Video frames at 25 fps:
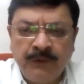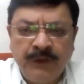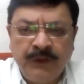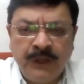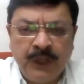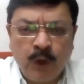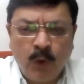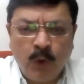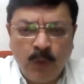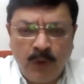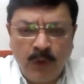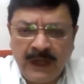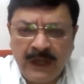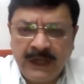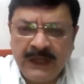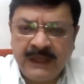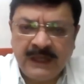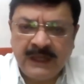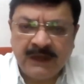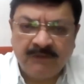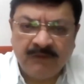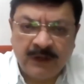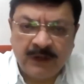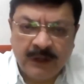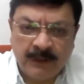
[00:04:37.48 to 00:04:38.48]
the only
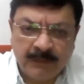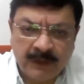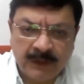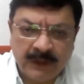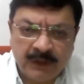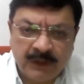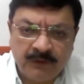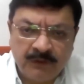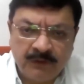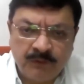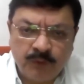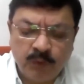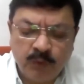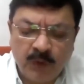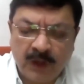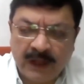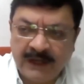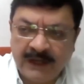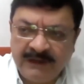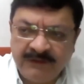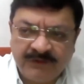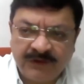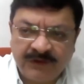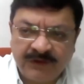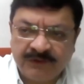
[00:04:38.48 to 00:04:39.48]
key available to
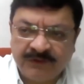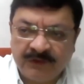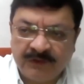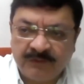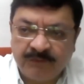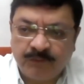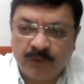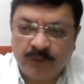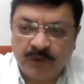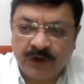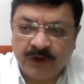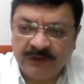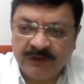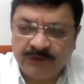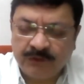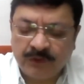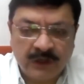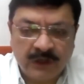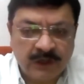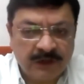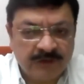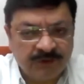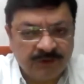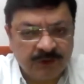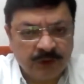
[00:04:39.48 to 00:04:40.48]
any citizen for his or
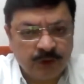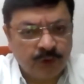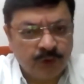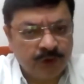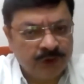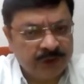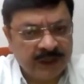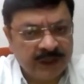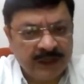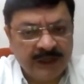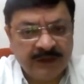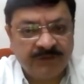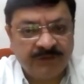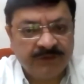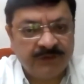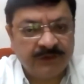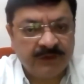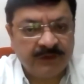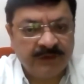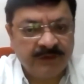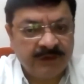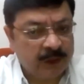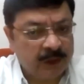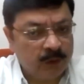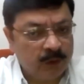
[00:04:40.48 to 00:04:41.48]
her security
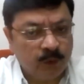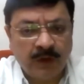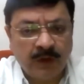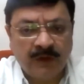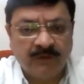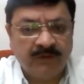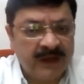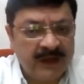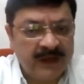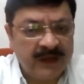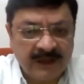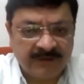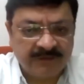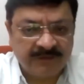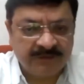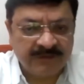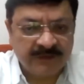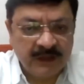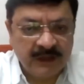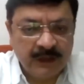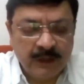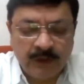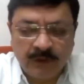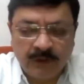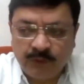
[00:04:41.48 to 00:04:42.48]
is their own awareness.